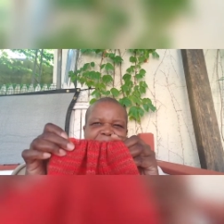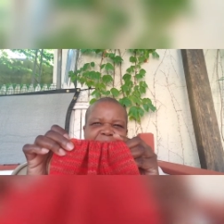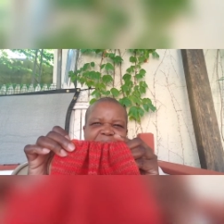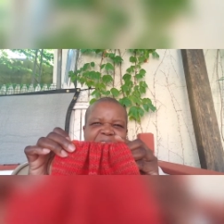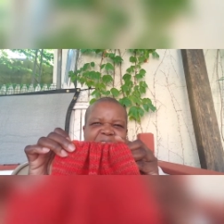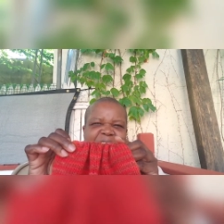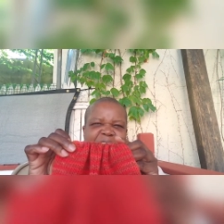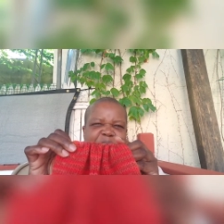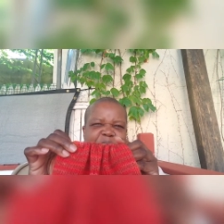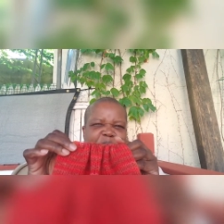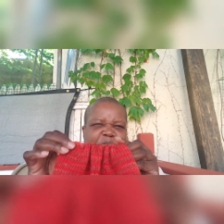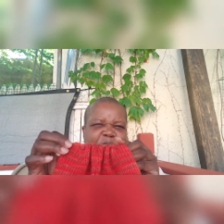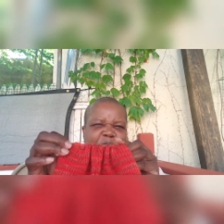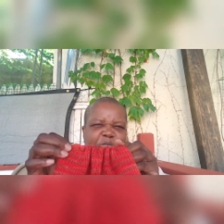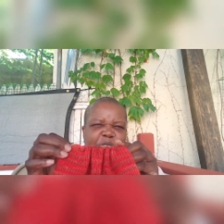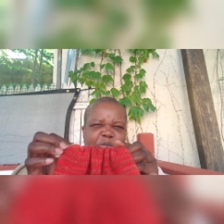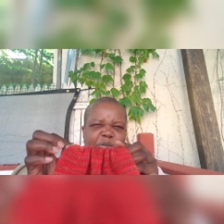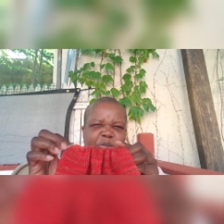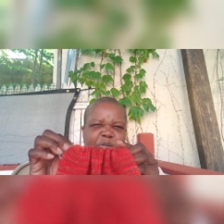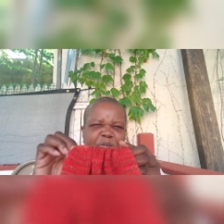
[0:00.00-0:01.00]
so
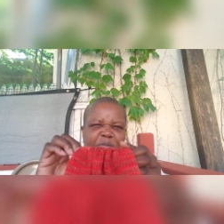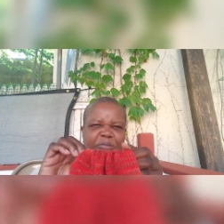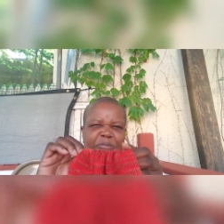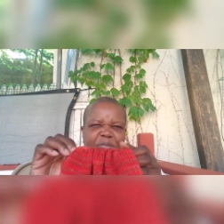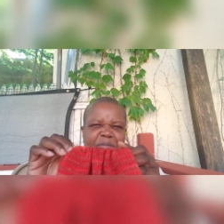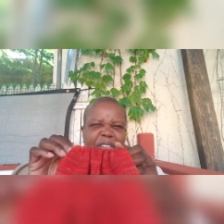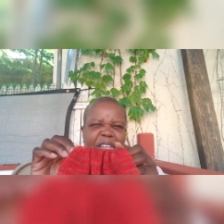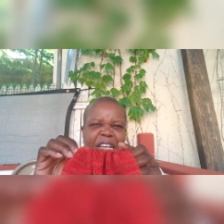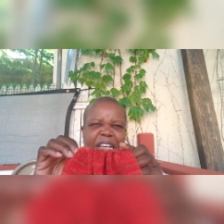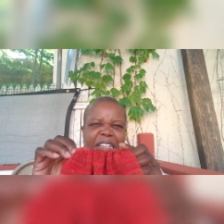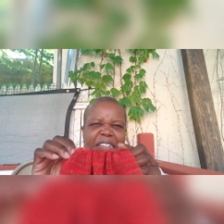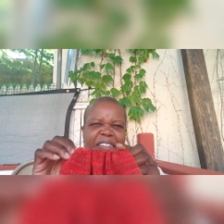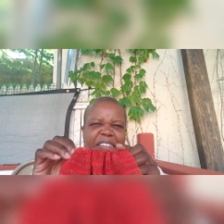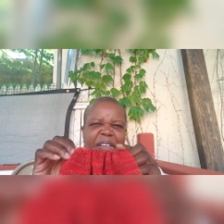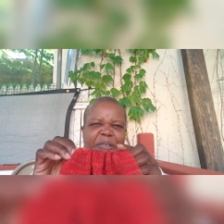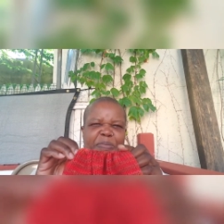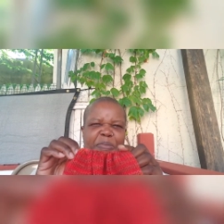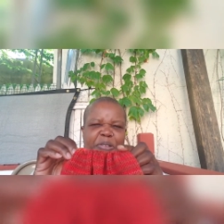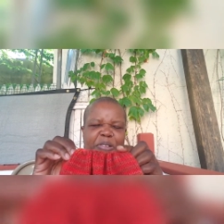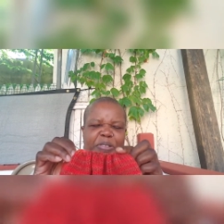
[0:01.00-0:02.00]
few uh,
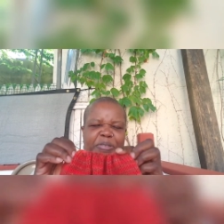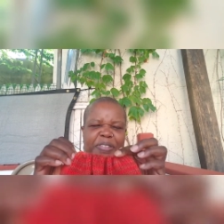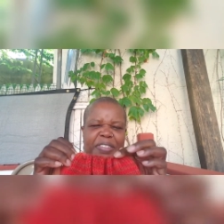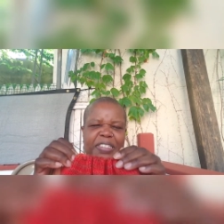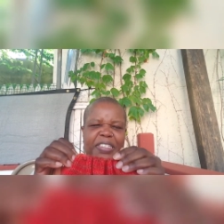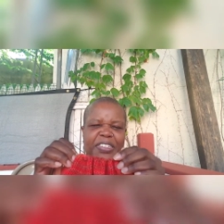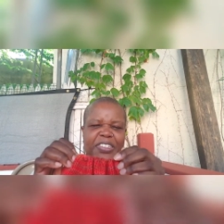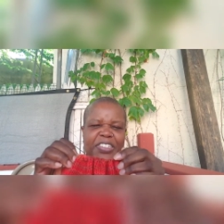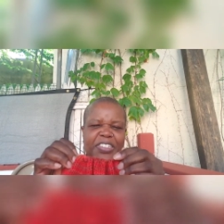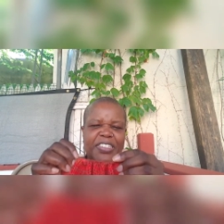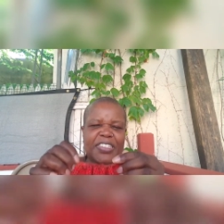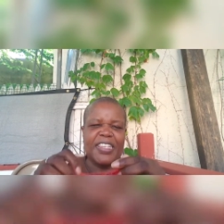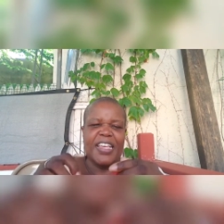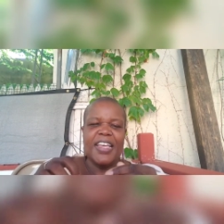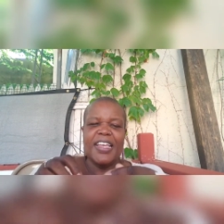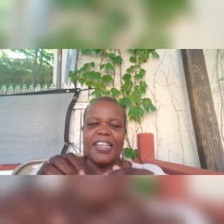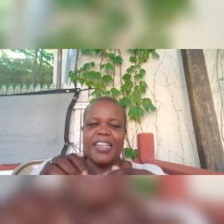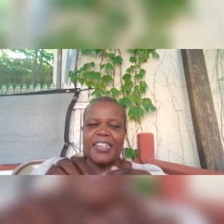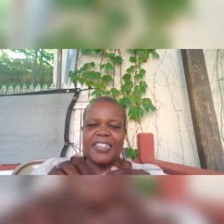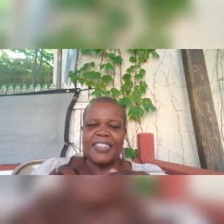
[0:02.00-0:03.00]
number of stitches
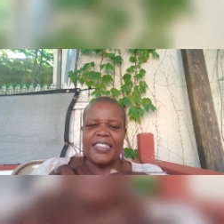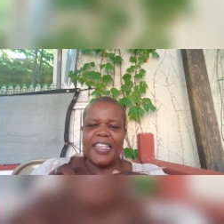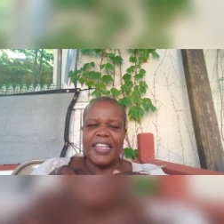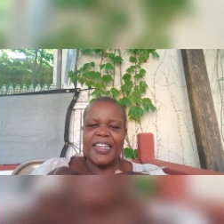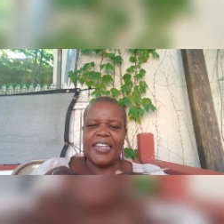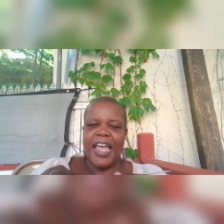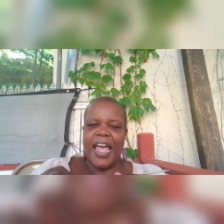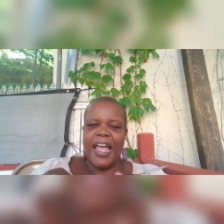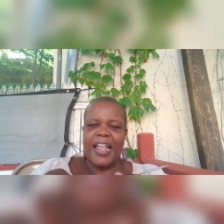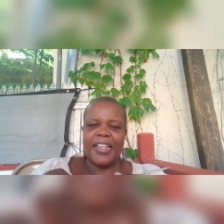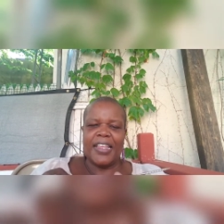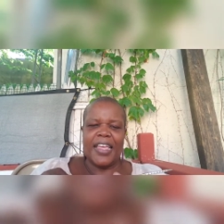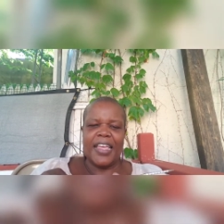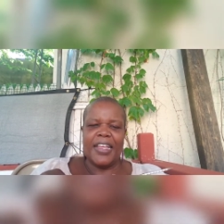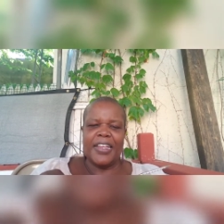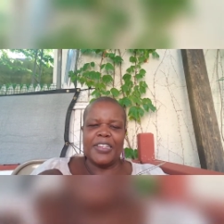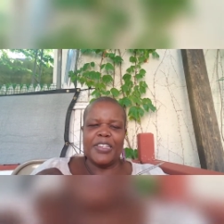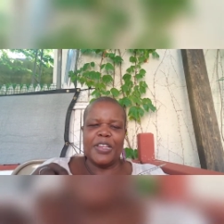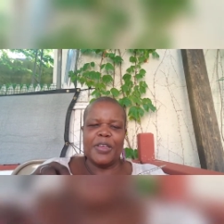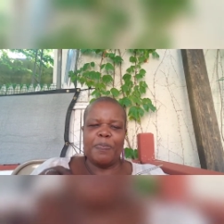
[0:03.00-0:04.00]
because then I'll
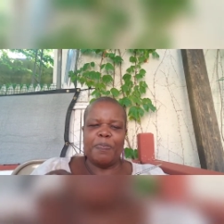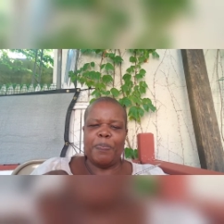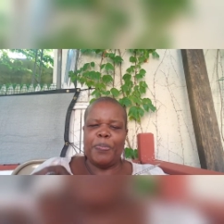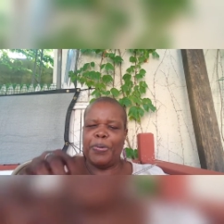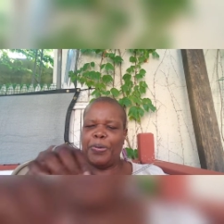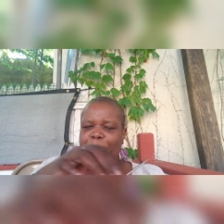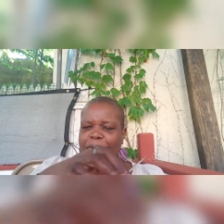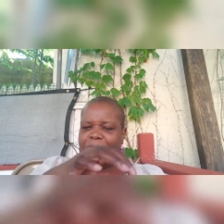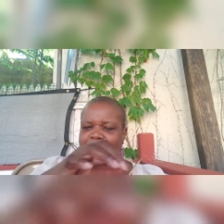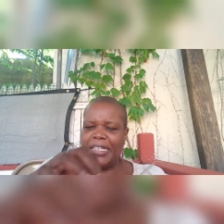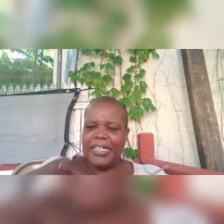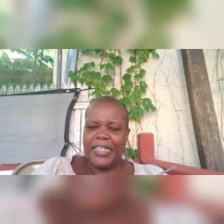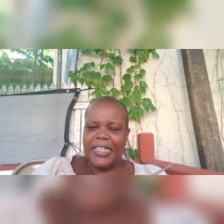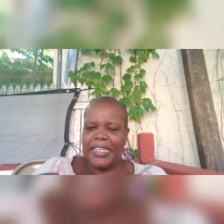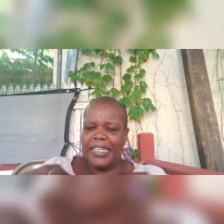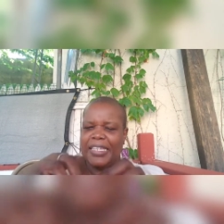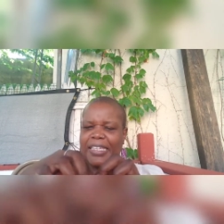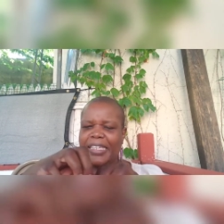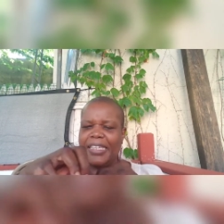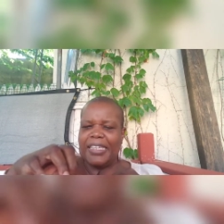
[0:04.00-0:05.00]
end up
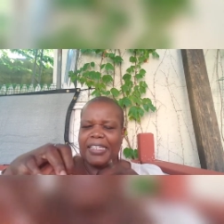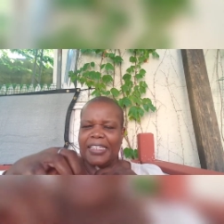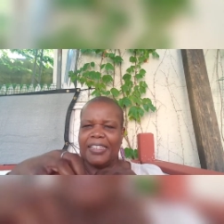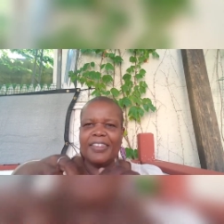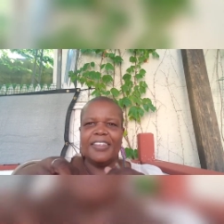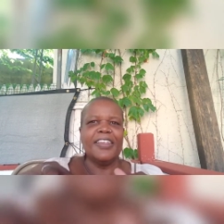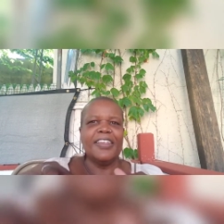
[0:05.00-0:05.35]
pulling and